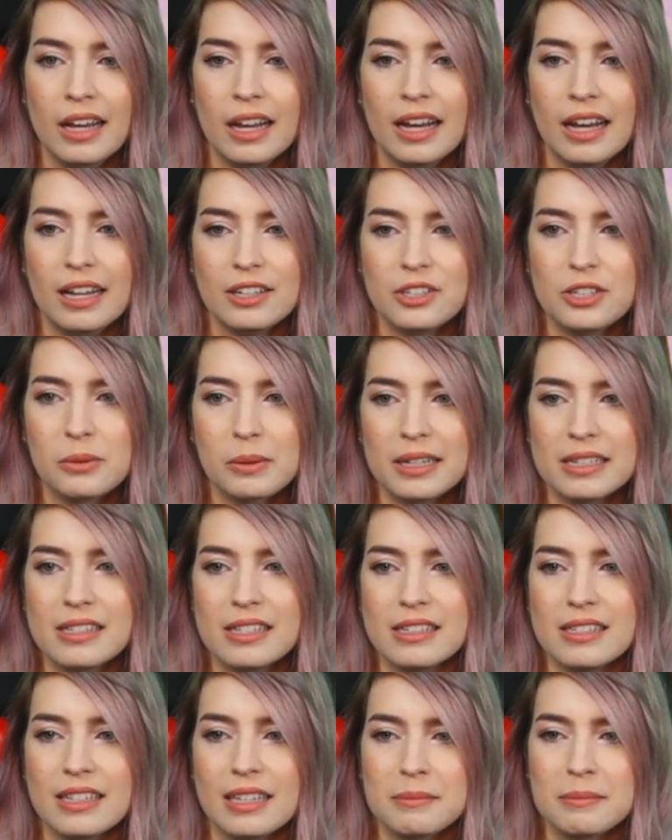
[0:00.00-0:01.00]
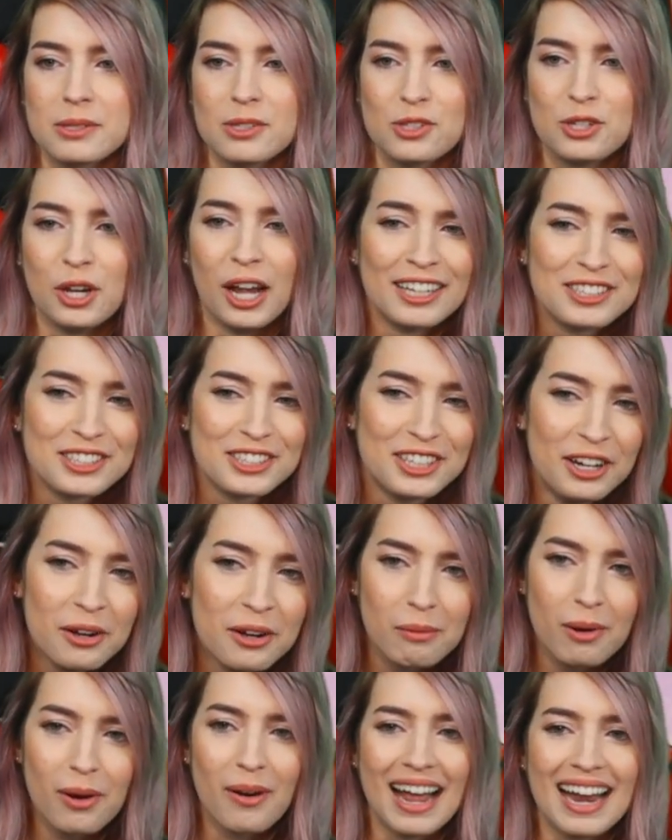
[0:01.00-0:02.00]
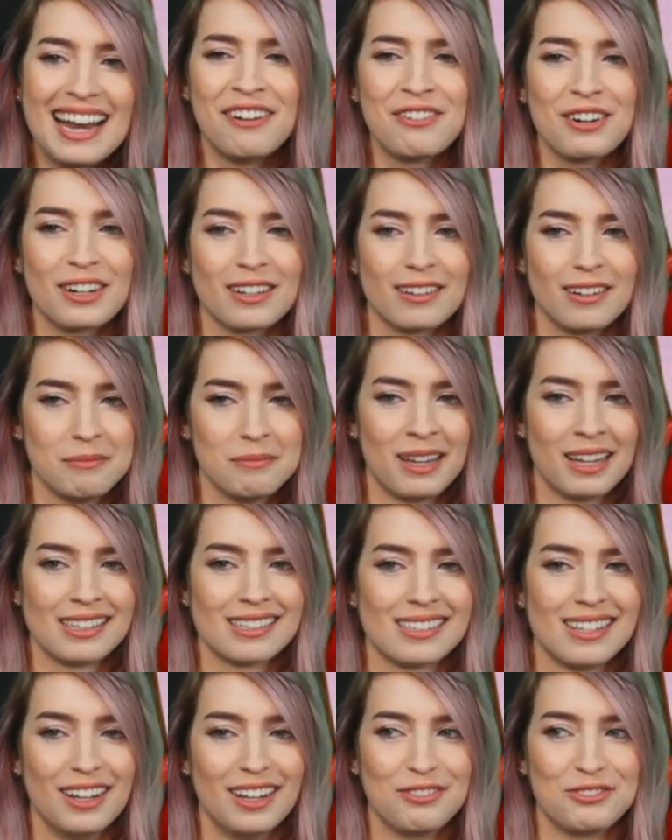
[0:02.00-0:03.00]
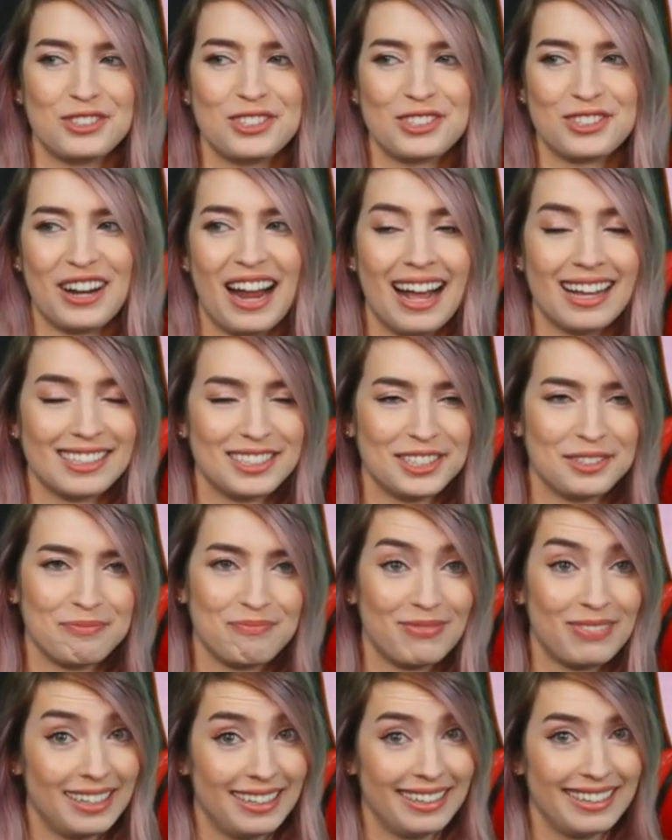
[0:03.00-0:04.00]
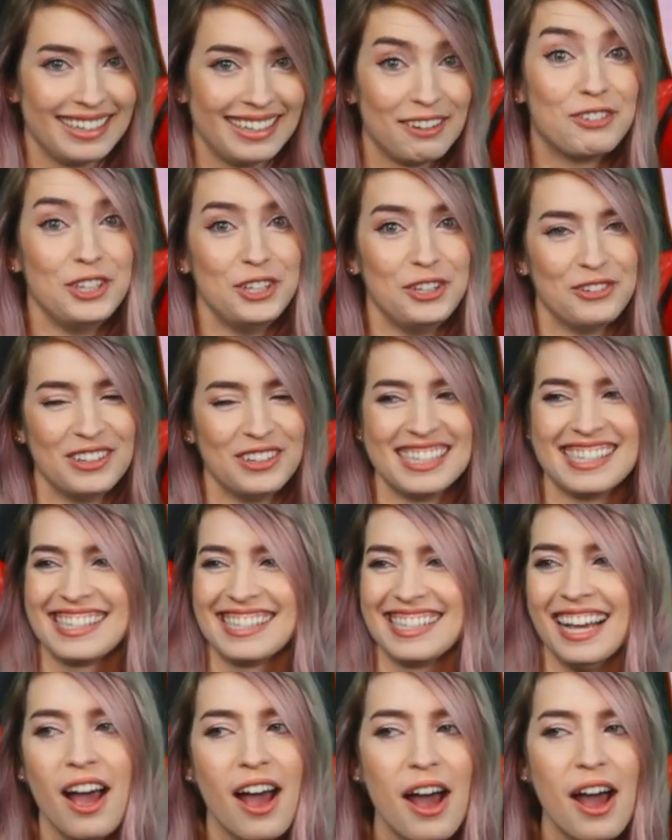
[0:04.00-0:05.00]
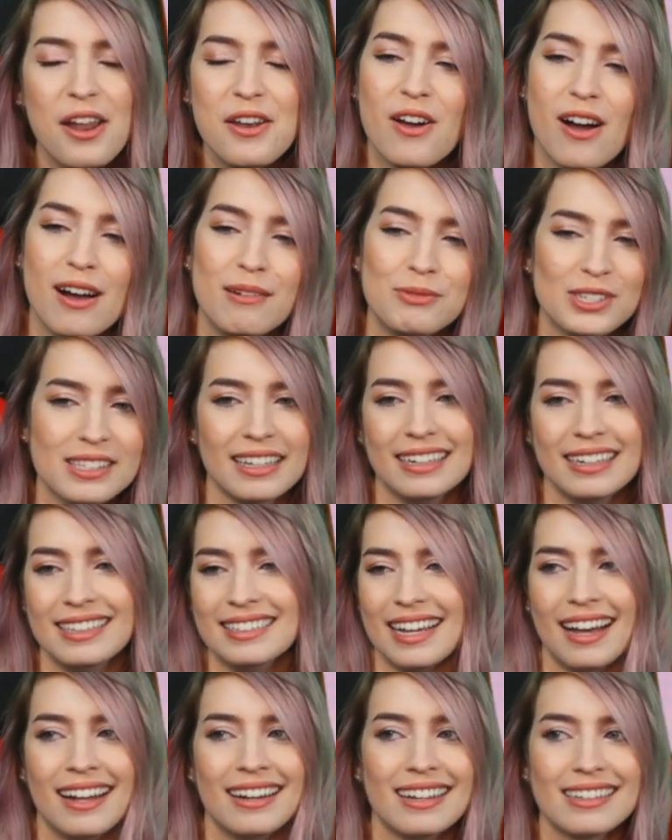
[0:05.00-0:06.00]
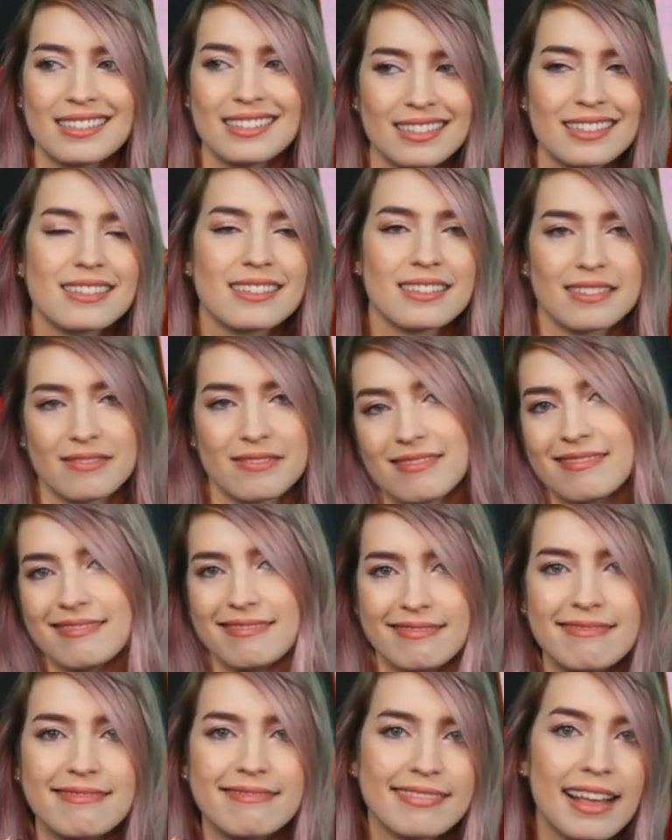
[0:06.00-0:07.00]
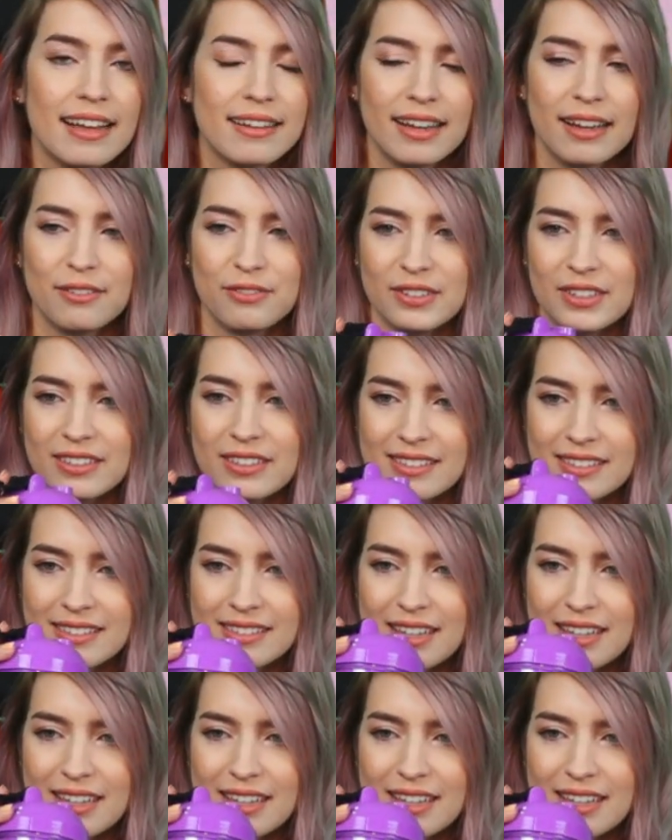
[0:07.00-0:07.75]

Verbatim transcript: Don't worry, CC, I'm still trash too. Well, I never called myself trash, but if you... No, I'm just kidding, Dan. This is... I feels.